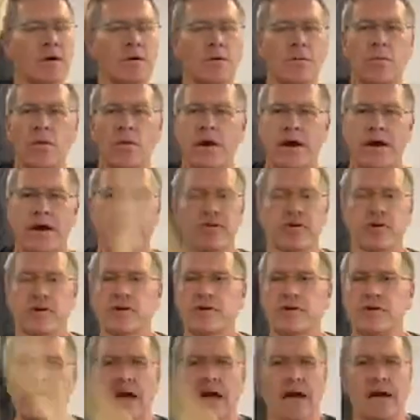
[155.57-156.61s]
whatever.
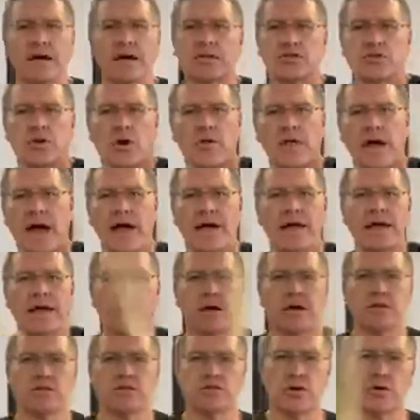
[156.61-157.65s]
You can't control that. I
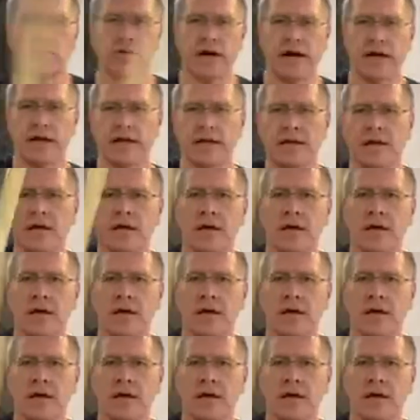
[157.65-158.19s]
can't control that.